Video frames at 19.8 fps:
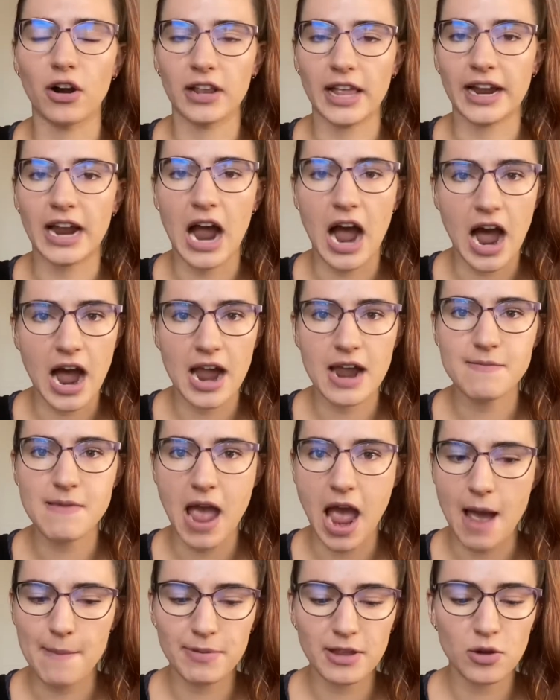Like I'm
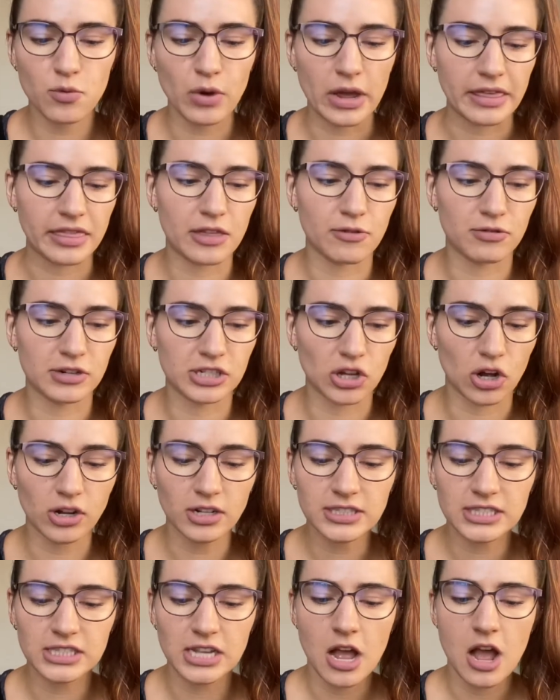happy with the
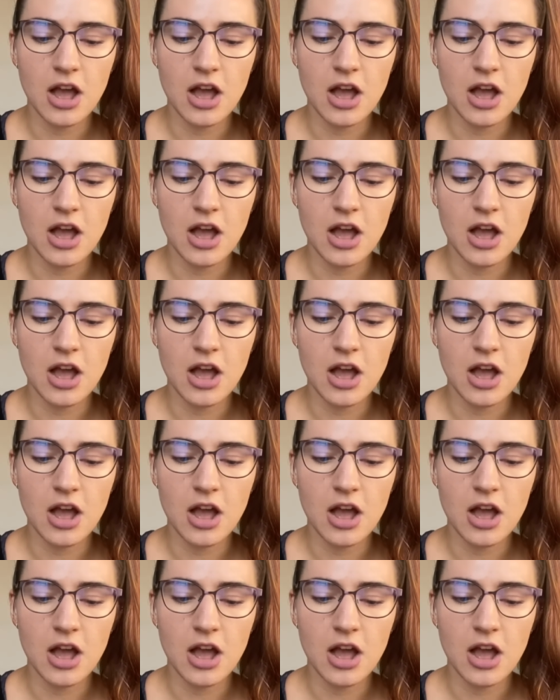results.